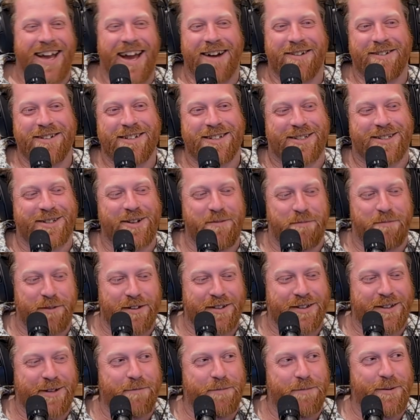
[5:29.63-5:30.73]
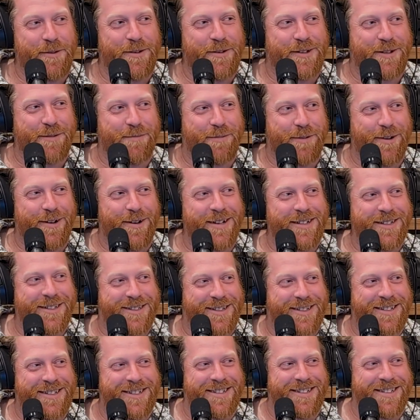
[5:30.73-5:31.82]
Aaron's surplus computer
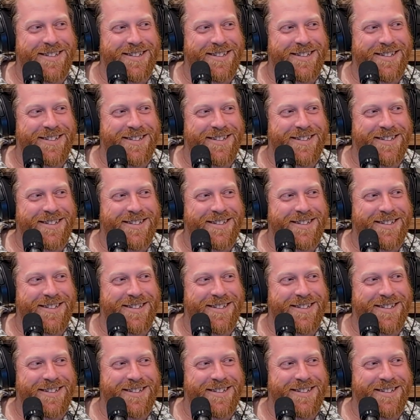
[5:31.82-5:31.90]
supplies.